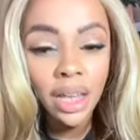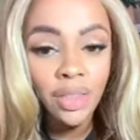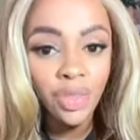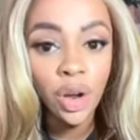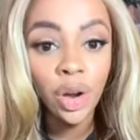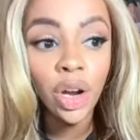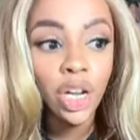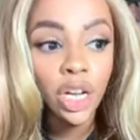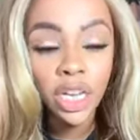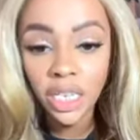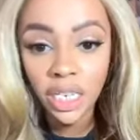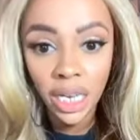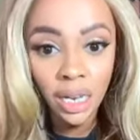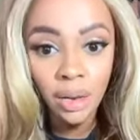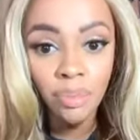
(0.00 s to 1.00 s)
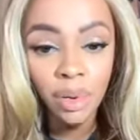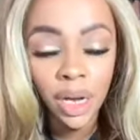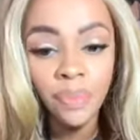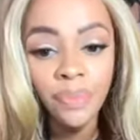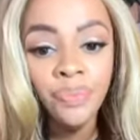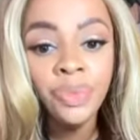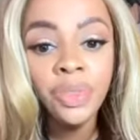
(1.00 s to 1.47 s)
They're a good team,
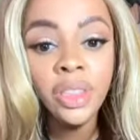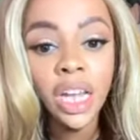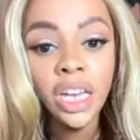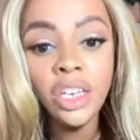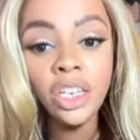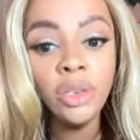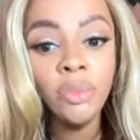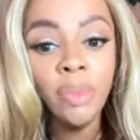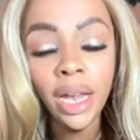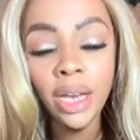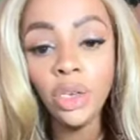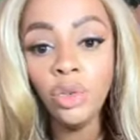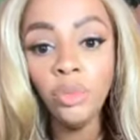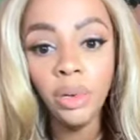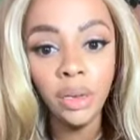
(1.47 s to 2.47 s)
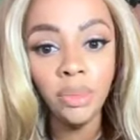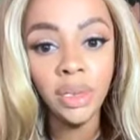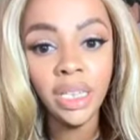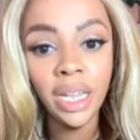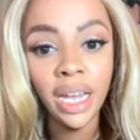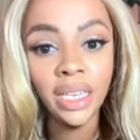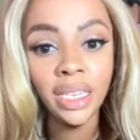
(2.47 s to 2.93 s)
but they just make too many
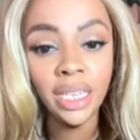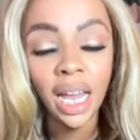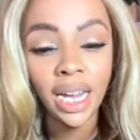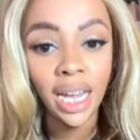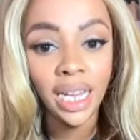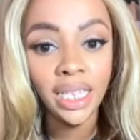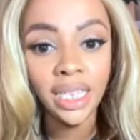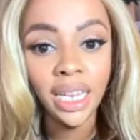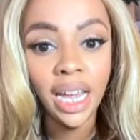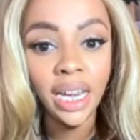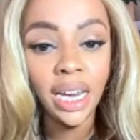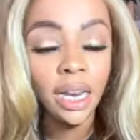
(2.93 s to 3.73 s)
mistakes, like I said,